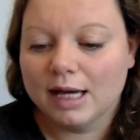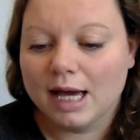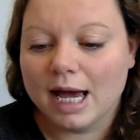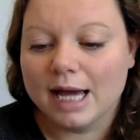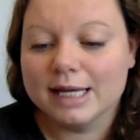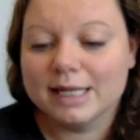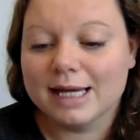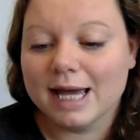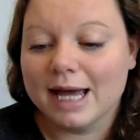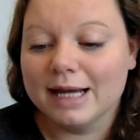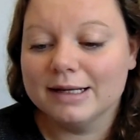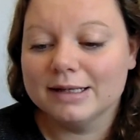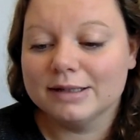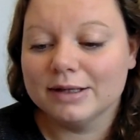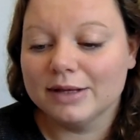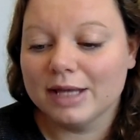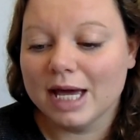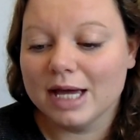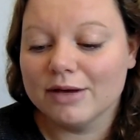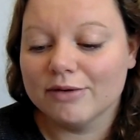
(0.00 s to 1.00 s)
Again,
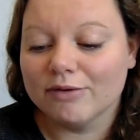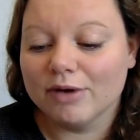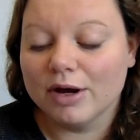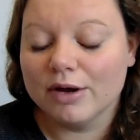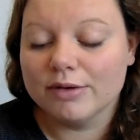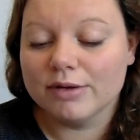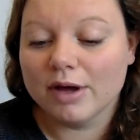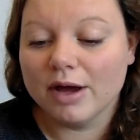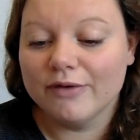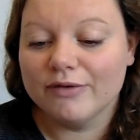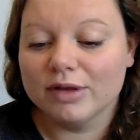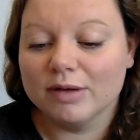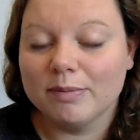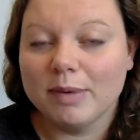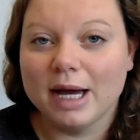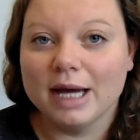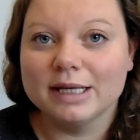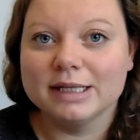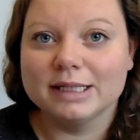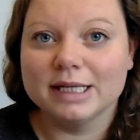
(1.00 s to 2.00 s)
so their growth over the
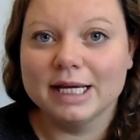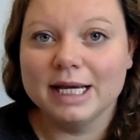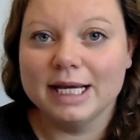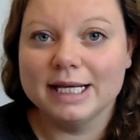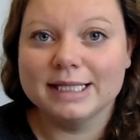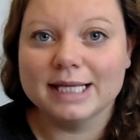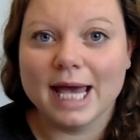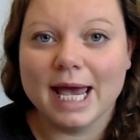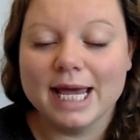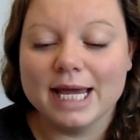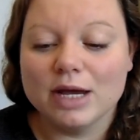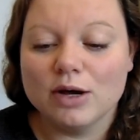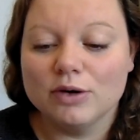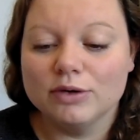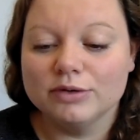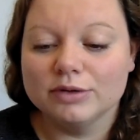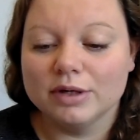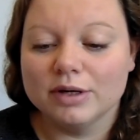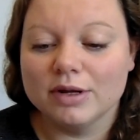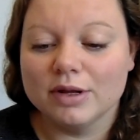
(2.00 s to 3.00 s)
past year is
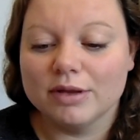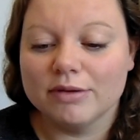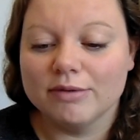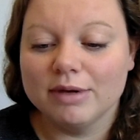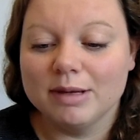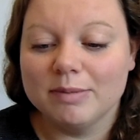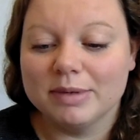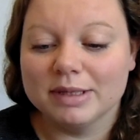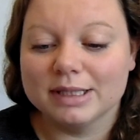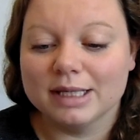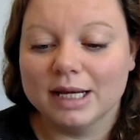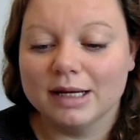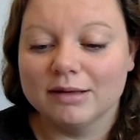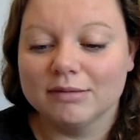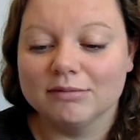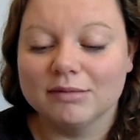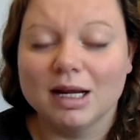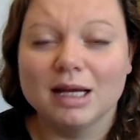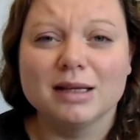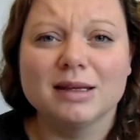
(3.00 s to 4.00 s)
803%.
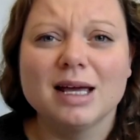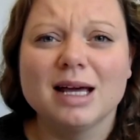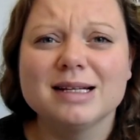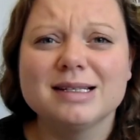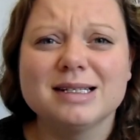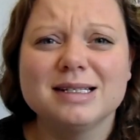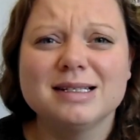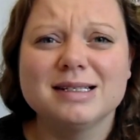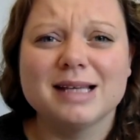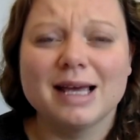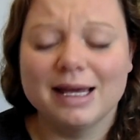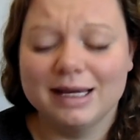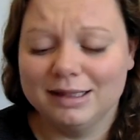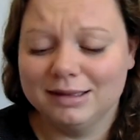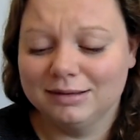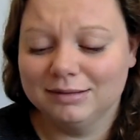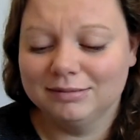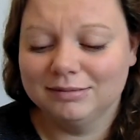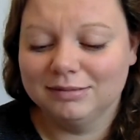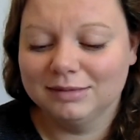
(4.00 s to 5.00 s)
Like that's
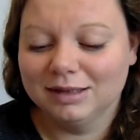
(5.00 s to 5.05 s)
insane.